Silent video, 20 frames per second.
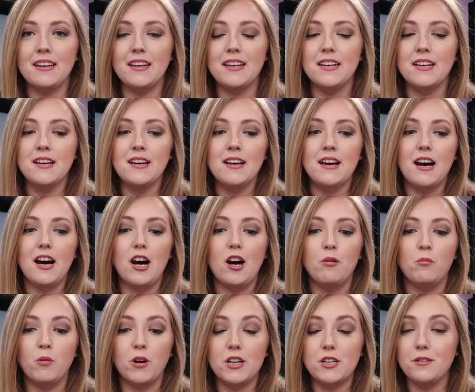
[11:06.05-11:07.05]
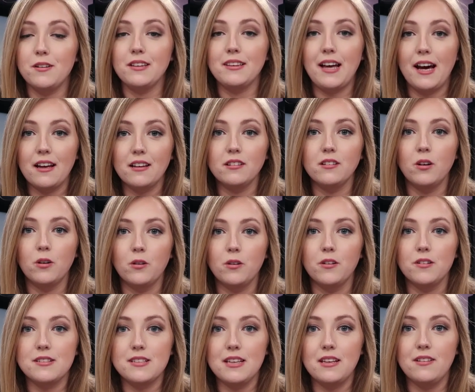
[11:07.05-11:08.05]
and we're doing that in
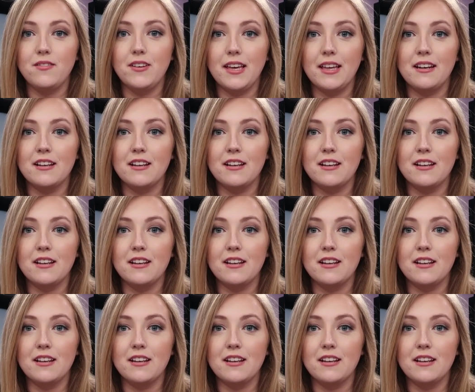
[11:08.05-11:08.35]
local TV,